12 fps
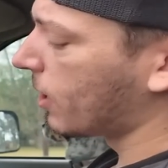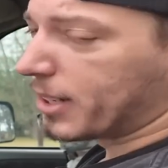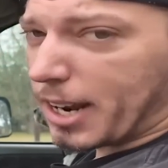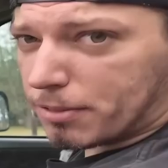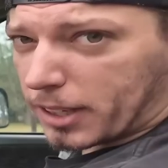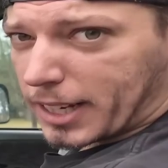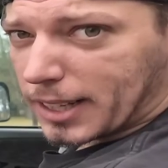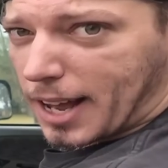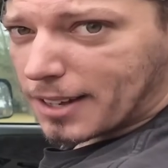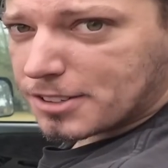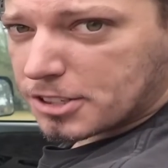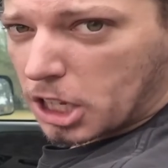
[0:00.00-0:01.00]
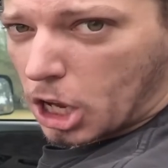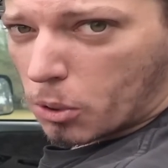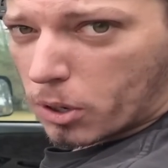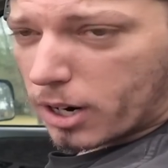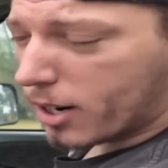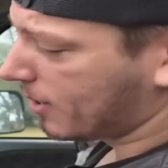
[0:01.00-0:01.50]
Definitely a lot
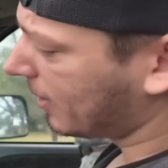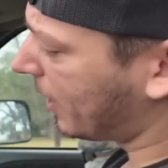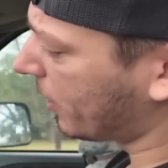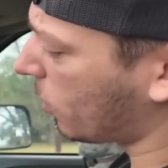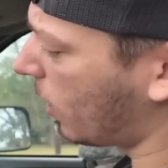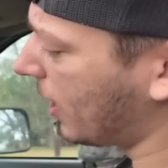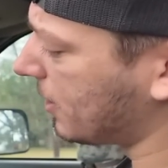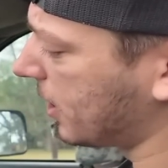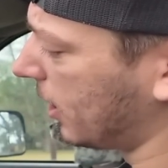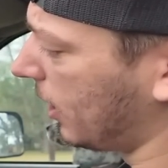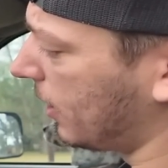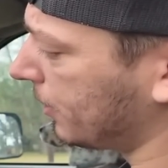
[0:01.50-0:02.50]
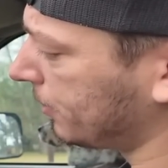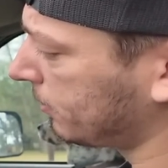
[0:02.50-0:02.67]
slower than the Quadzilla.